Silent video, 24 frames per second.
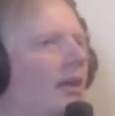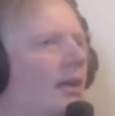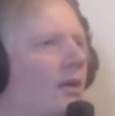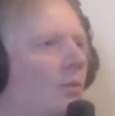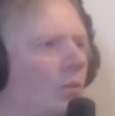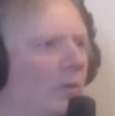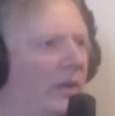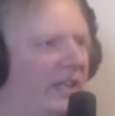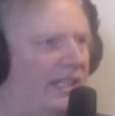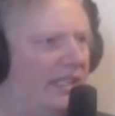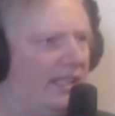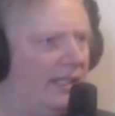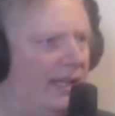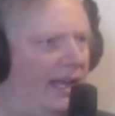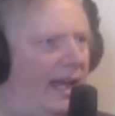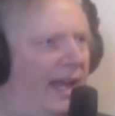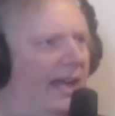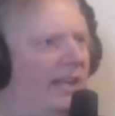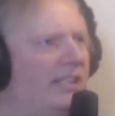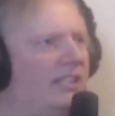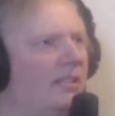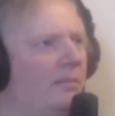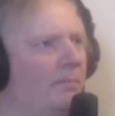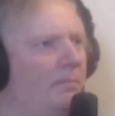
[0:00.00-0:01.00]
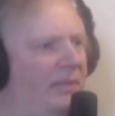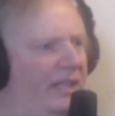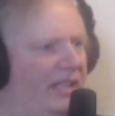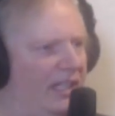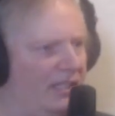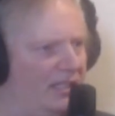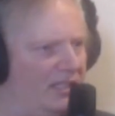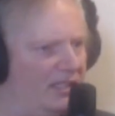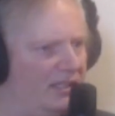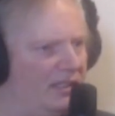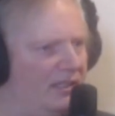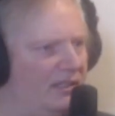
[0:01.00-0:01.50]
We had some
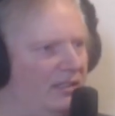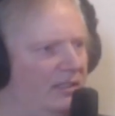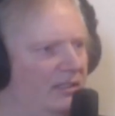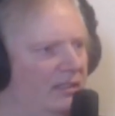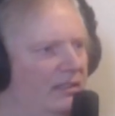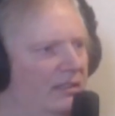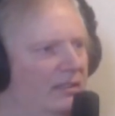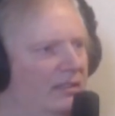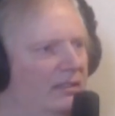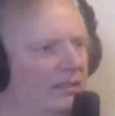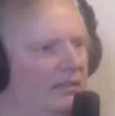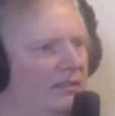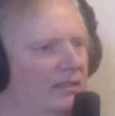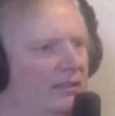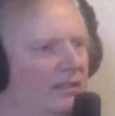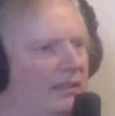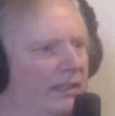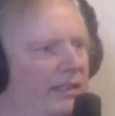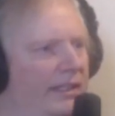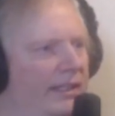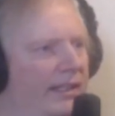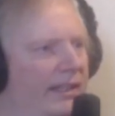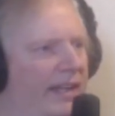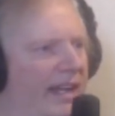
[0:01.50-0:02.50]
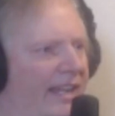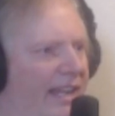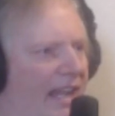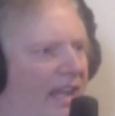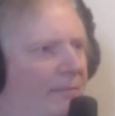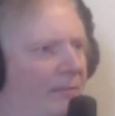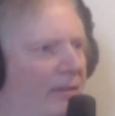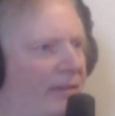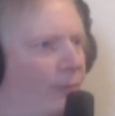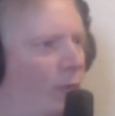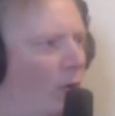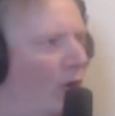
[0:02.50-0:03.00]
pizza, and I
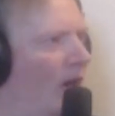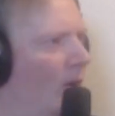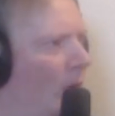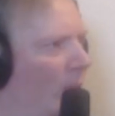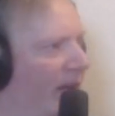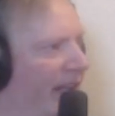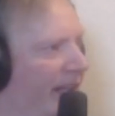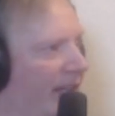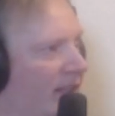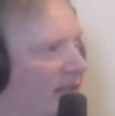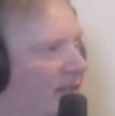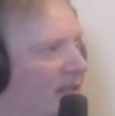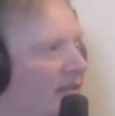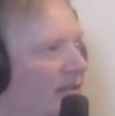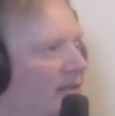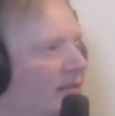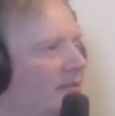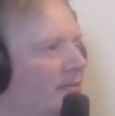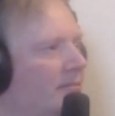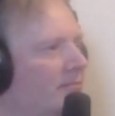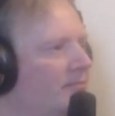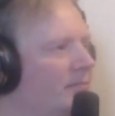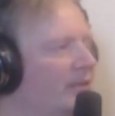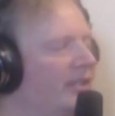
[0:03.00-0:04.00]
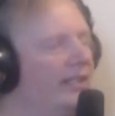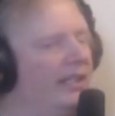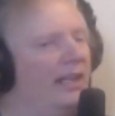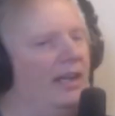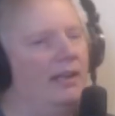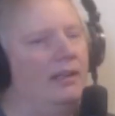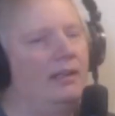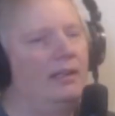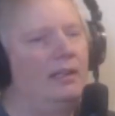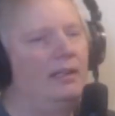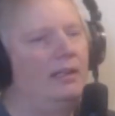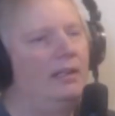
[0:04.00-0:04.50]
ate before I went. But
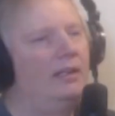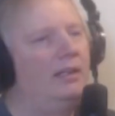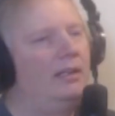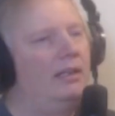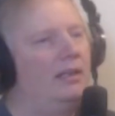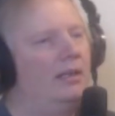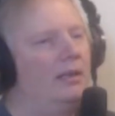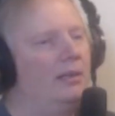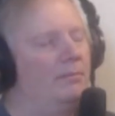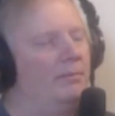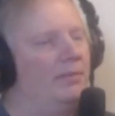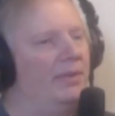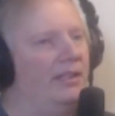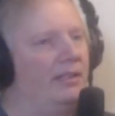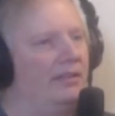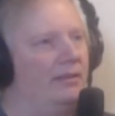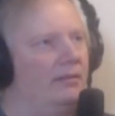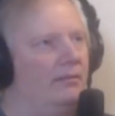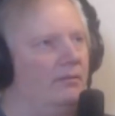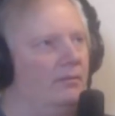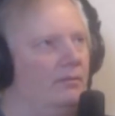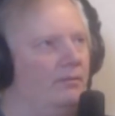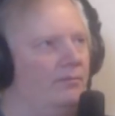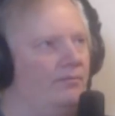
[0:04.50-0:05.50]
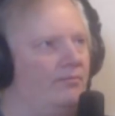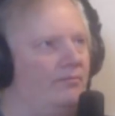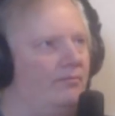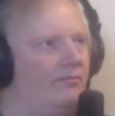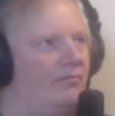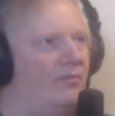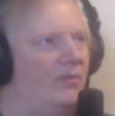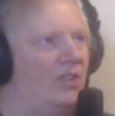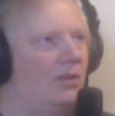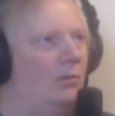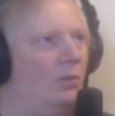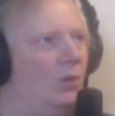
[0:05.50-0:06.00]
yeah, but
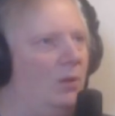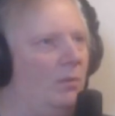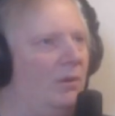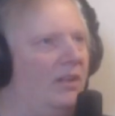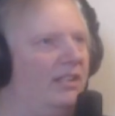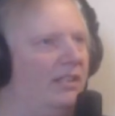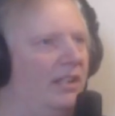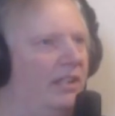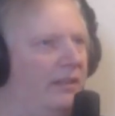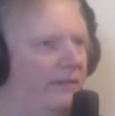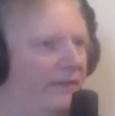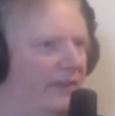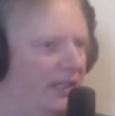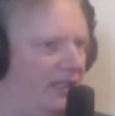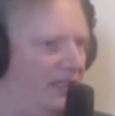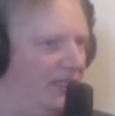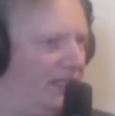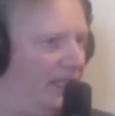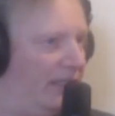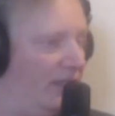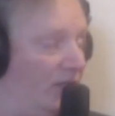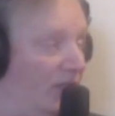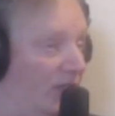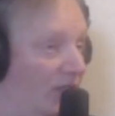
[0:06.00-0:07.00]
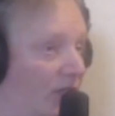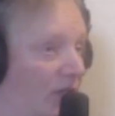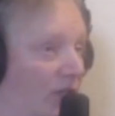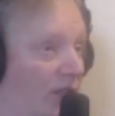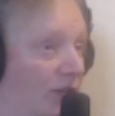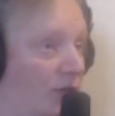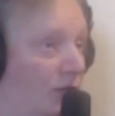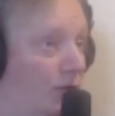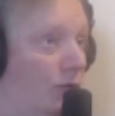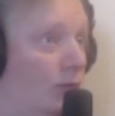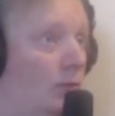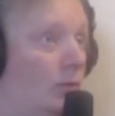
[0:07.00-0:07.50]
we went to the event center and saw
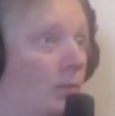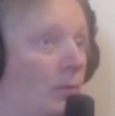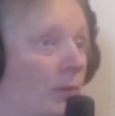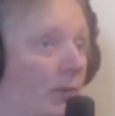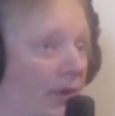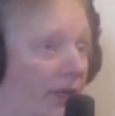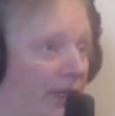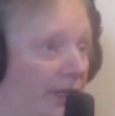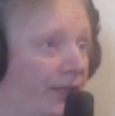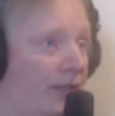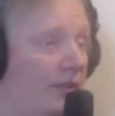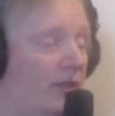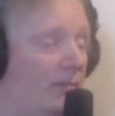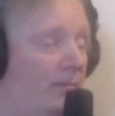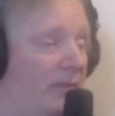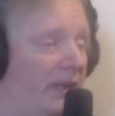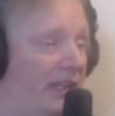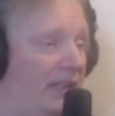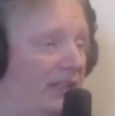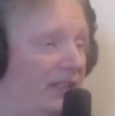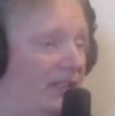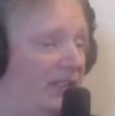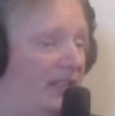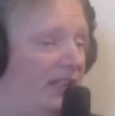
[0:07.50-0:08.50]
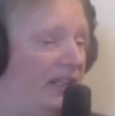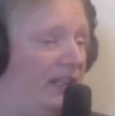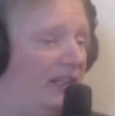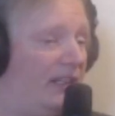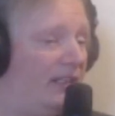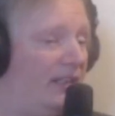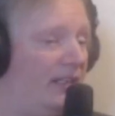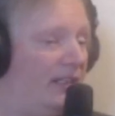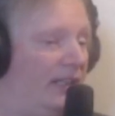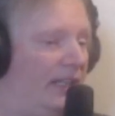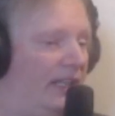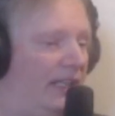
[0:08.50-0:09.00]
2 really good bands
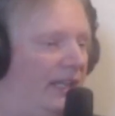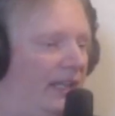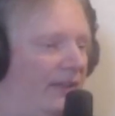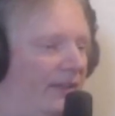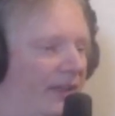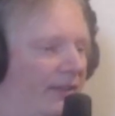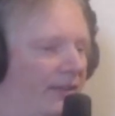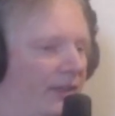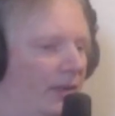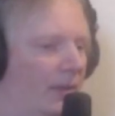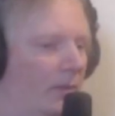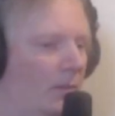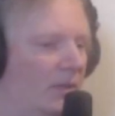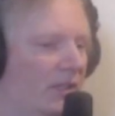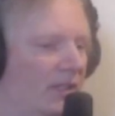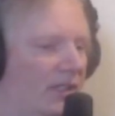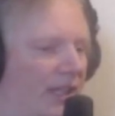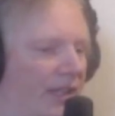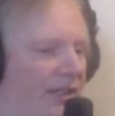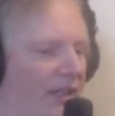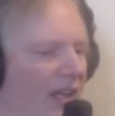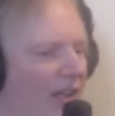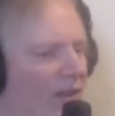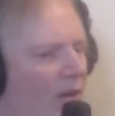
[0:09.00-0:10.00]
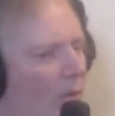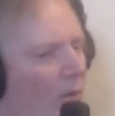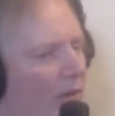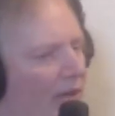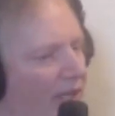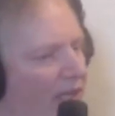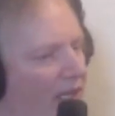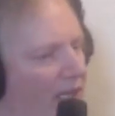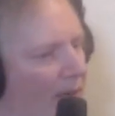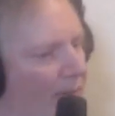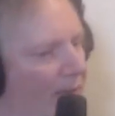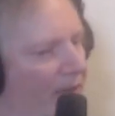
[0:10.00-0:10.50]
there. And then there was another
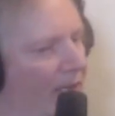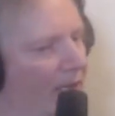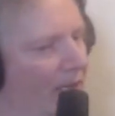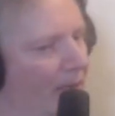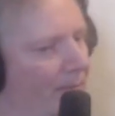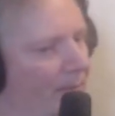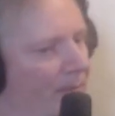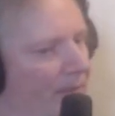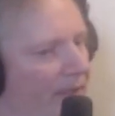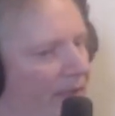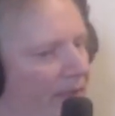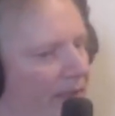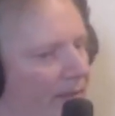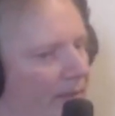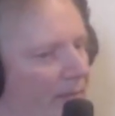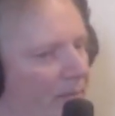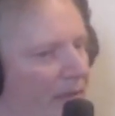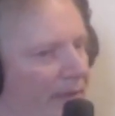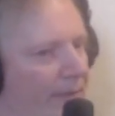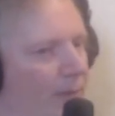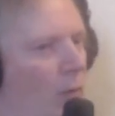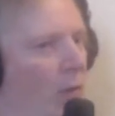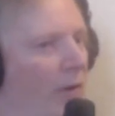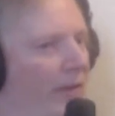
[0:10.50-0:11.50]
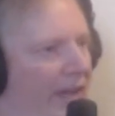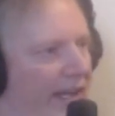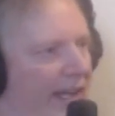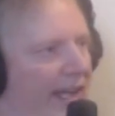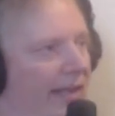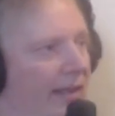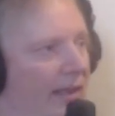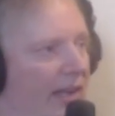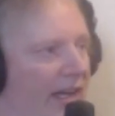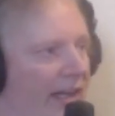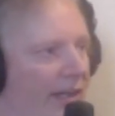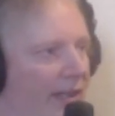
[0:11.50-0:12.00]
one coming up before the
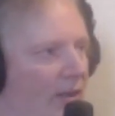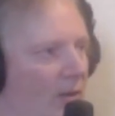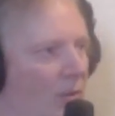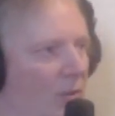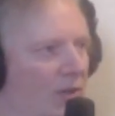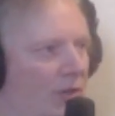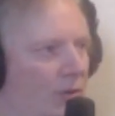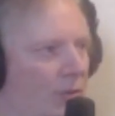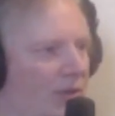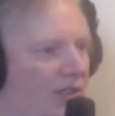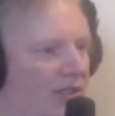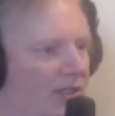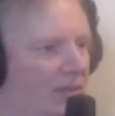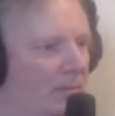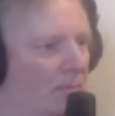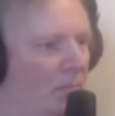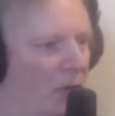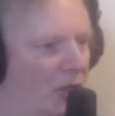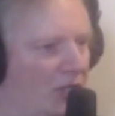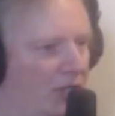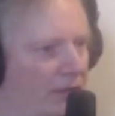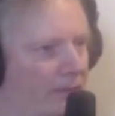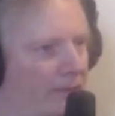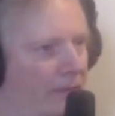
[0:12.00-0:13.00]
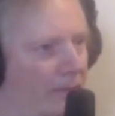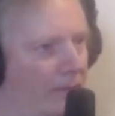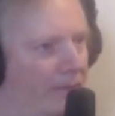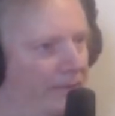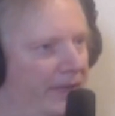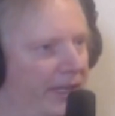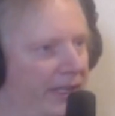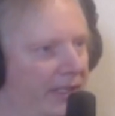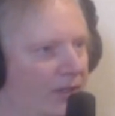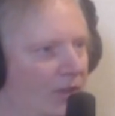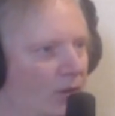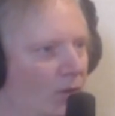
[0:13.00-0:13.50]
headliner, which was Merciful
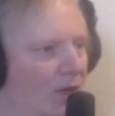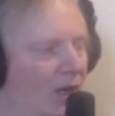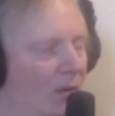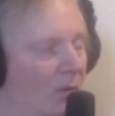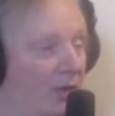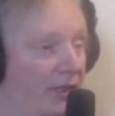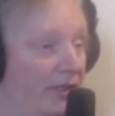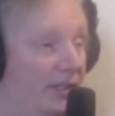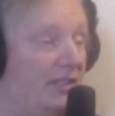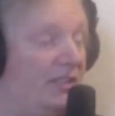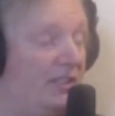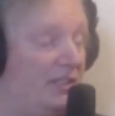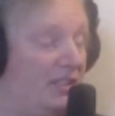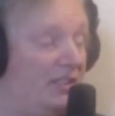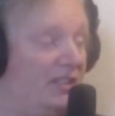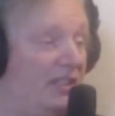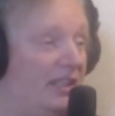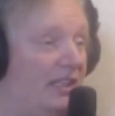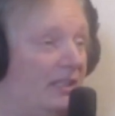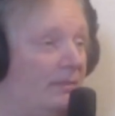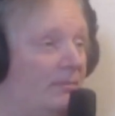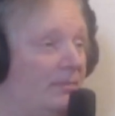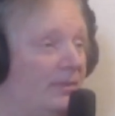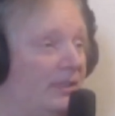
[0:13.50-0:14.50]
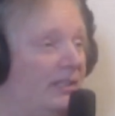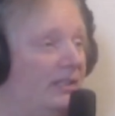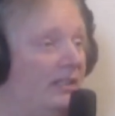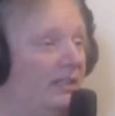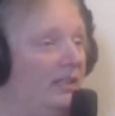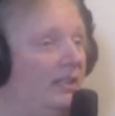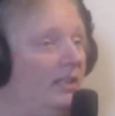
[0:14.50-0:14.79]
Fate, who I wanted to see. But